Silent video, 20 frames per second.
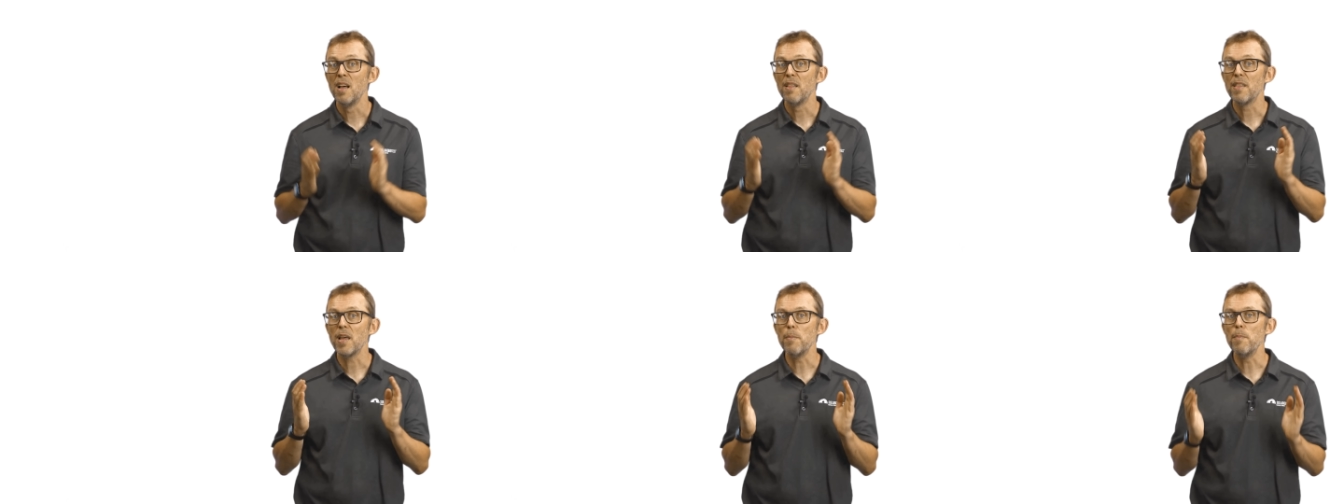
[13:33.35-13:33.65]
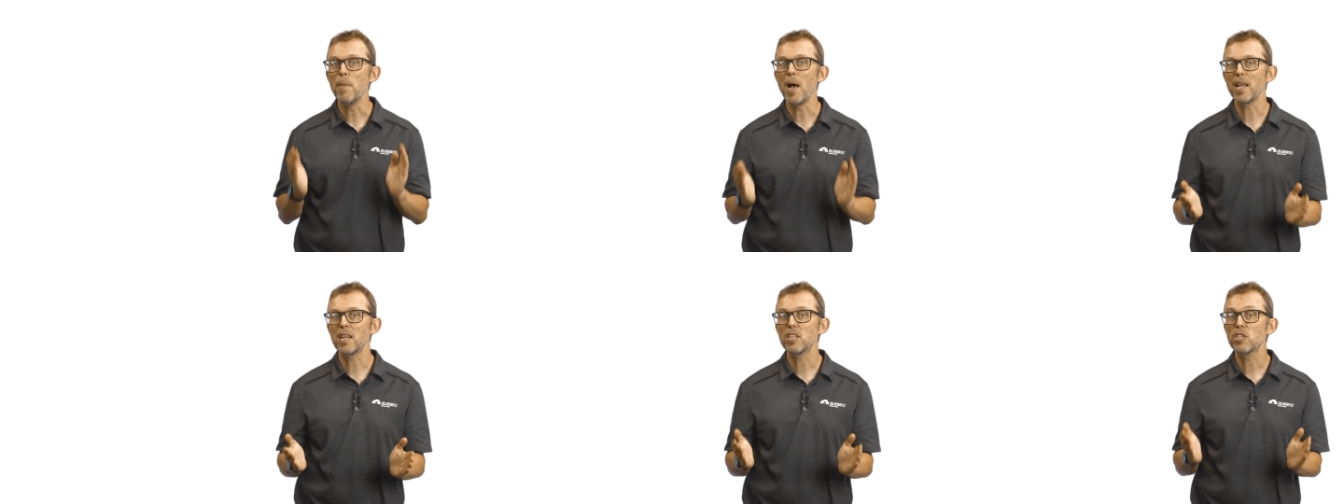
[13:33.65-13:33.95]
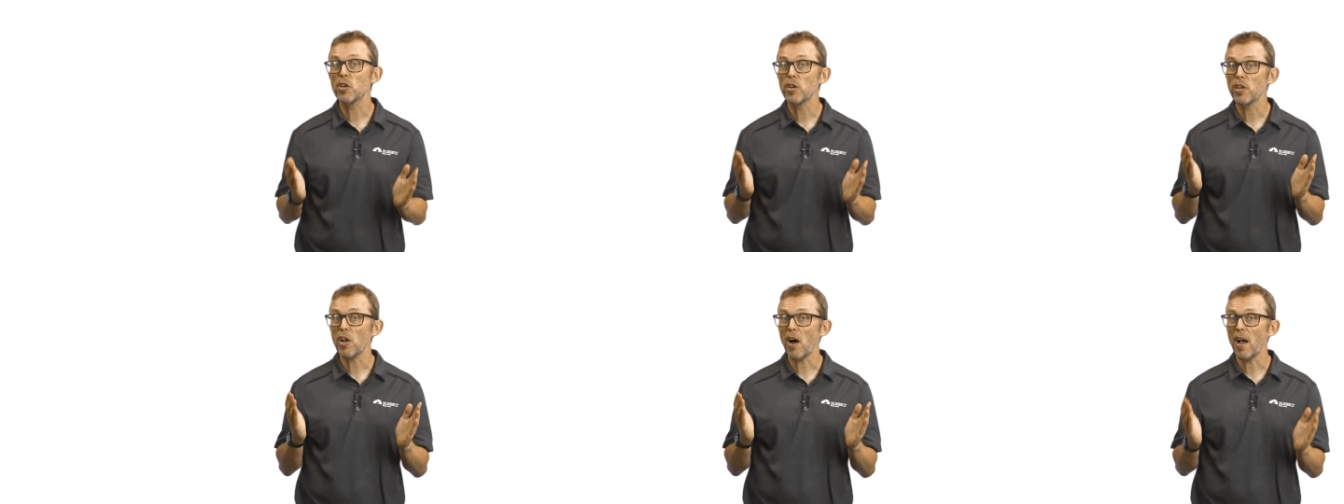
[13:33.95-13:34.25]
then make
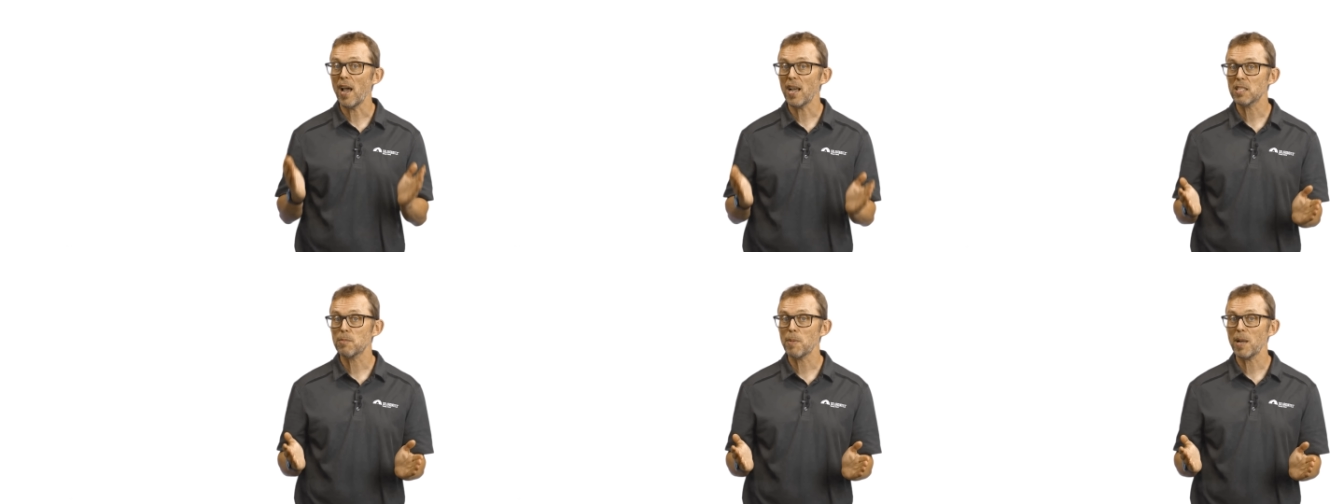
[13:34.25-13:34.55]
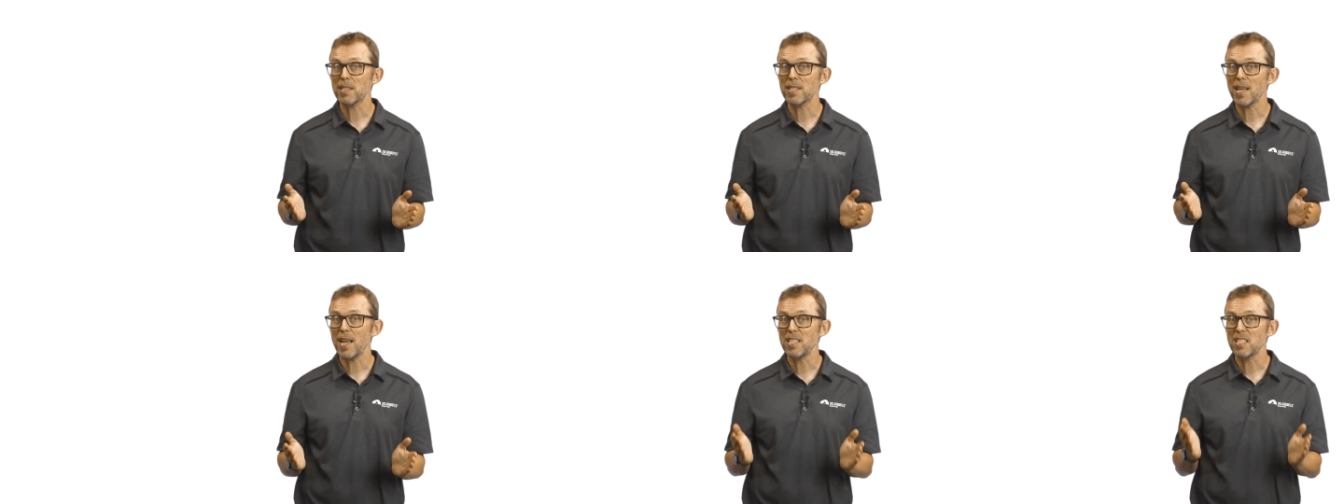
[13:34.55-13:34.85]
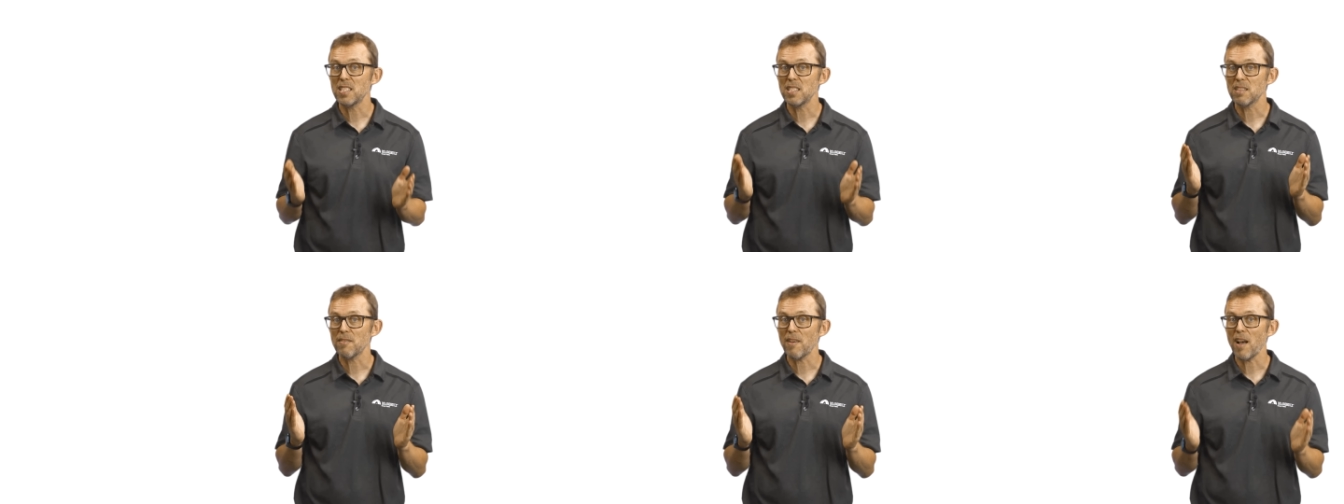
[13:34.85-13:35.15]
sure your
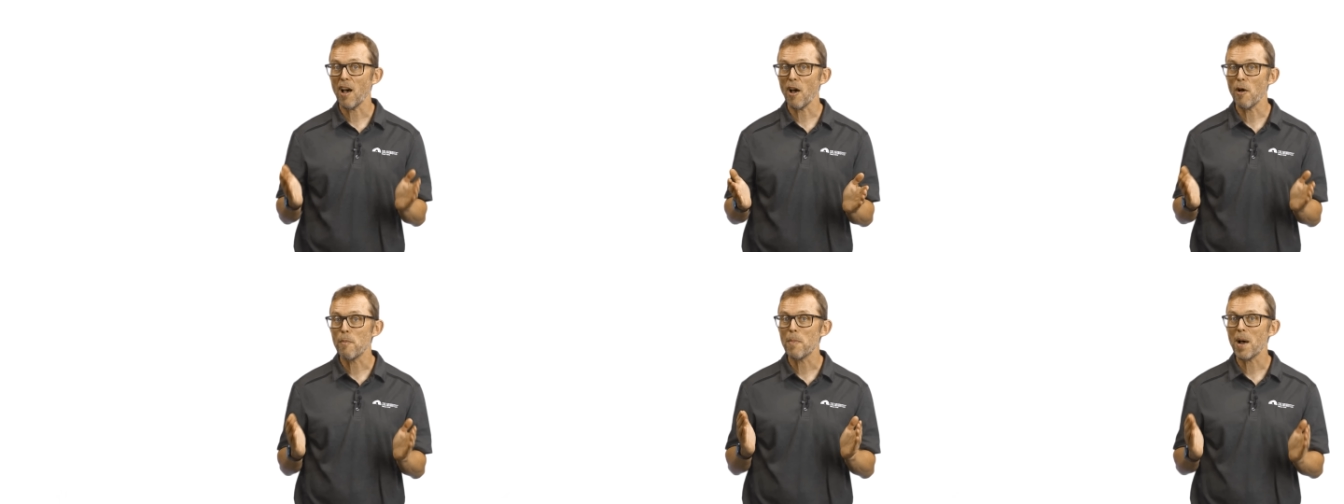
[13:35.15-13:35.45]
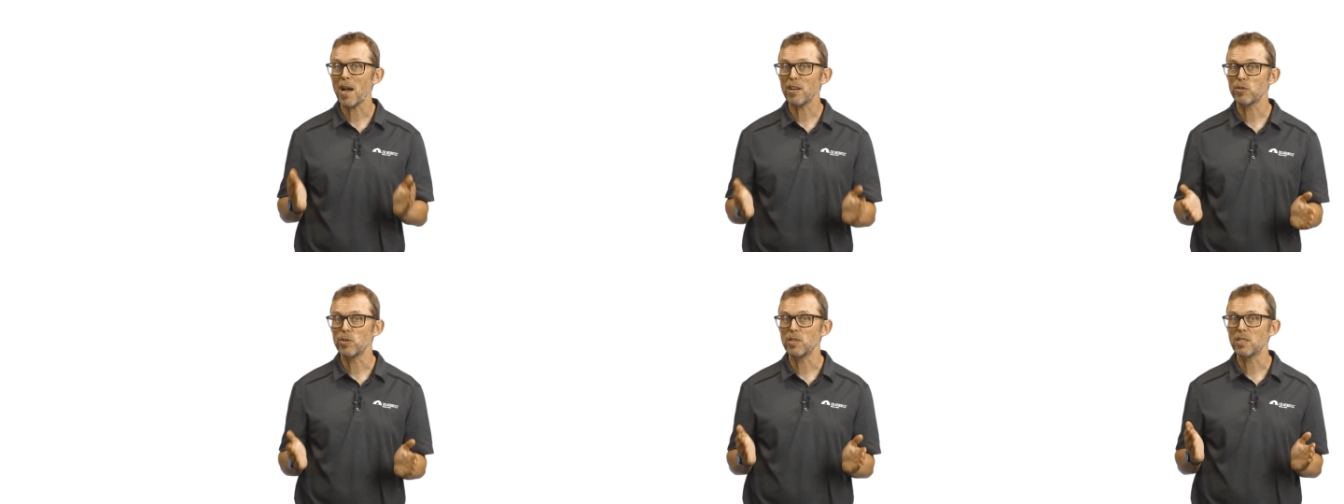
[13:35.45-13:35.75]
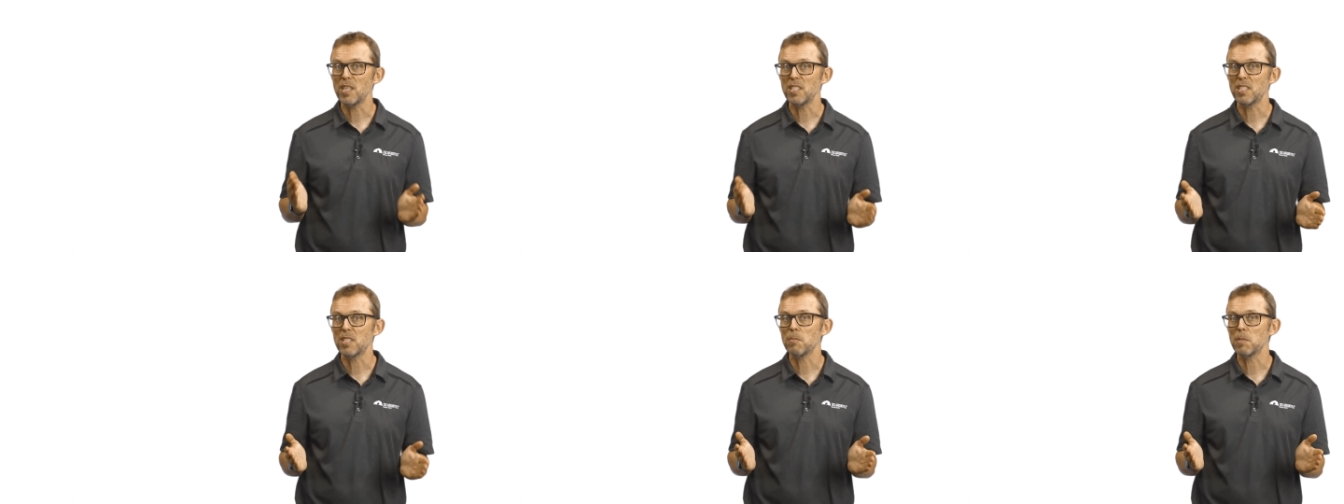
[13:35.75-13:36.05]
expectations of a home battery
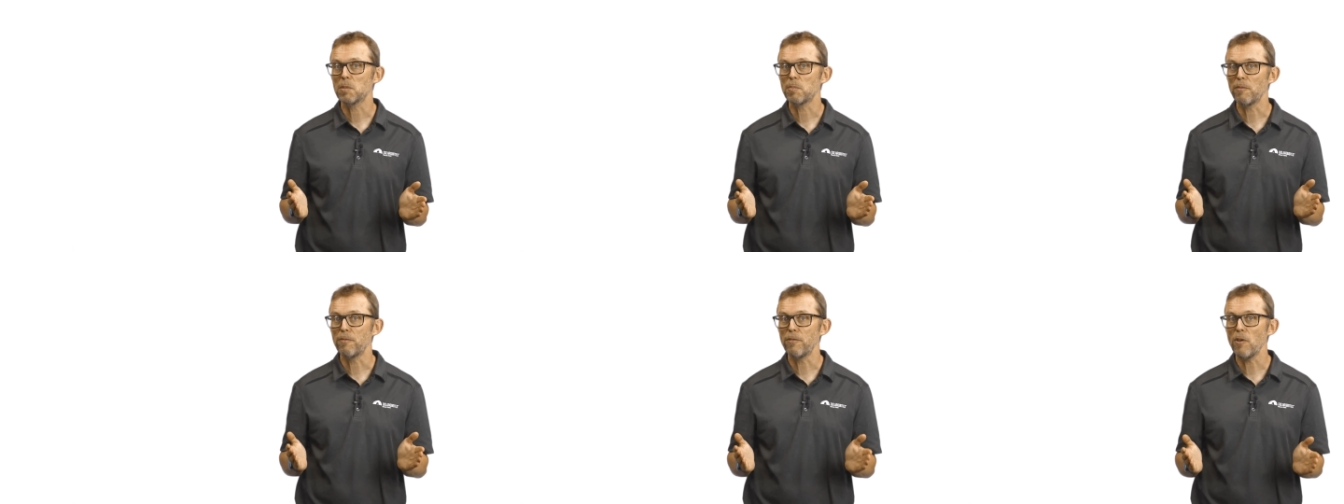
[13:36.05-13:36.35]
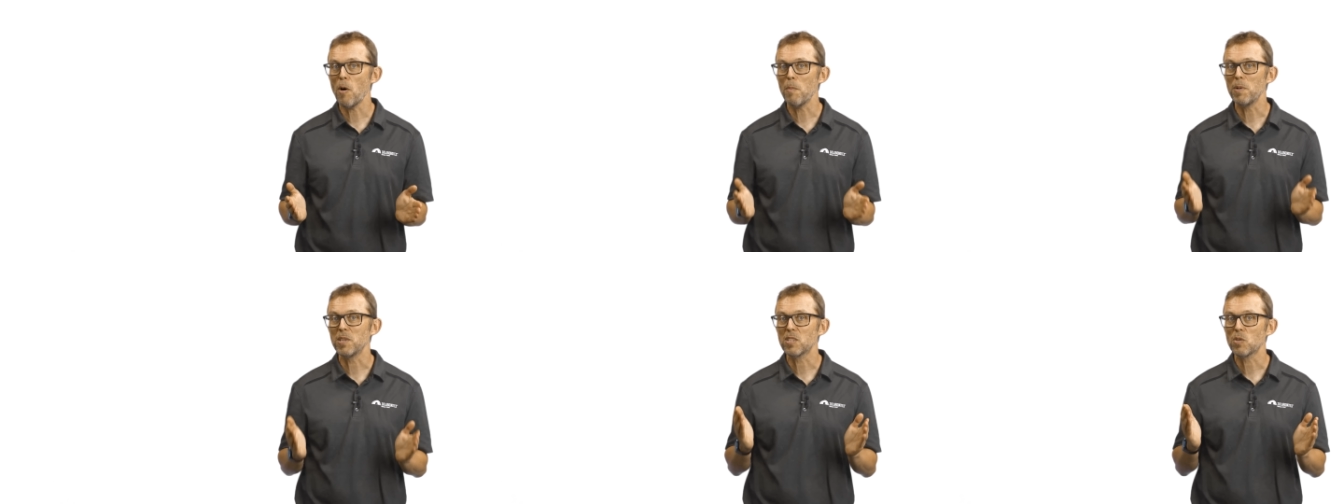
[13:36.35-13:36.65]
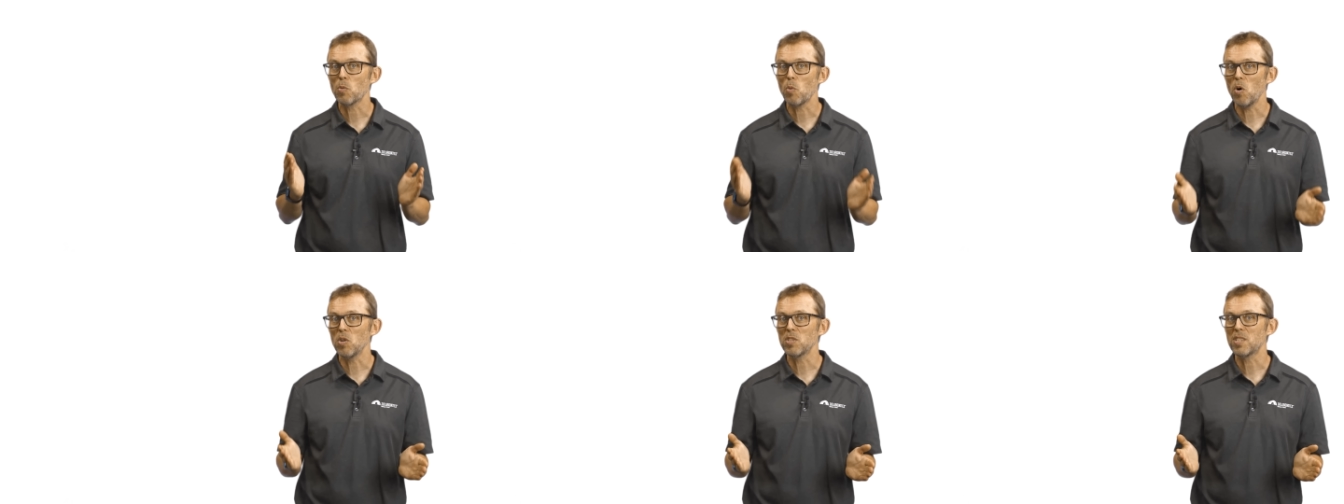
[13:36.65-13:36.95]
system's performance
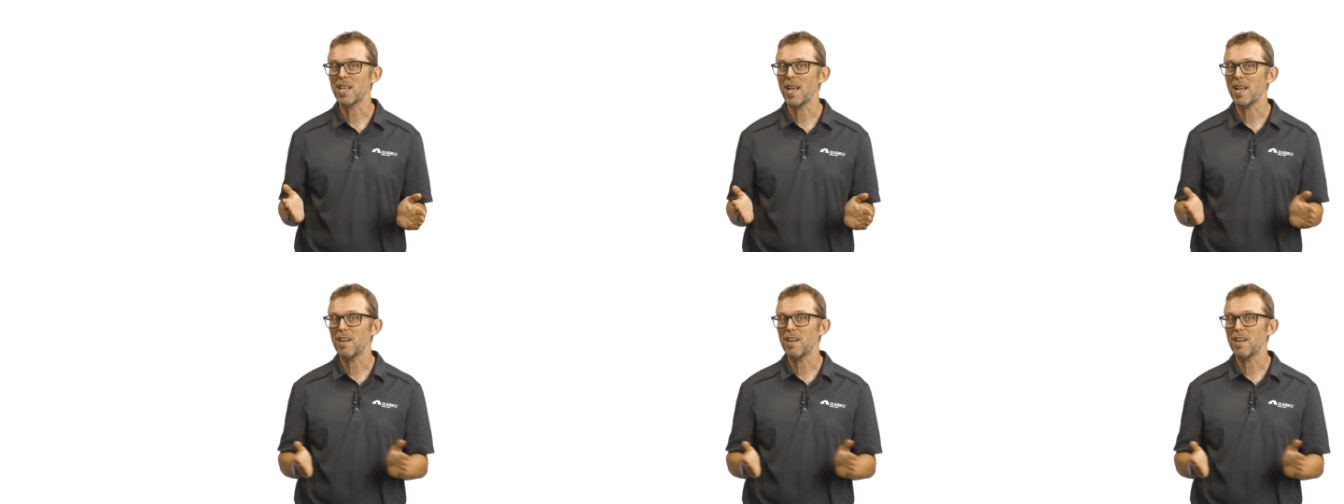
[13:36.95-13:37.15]
towards the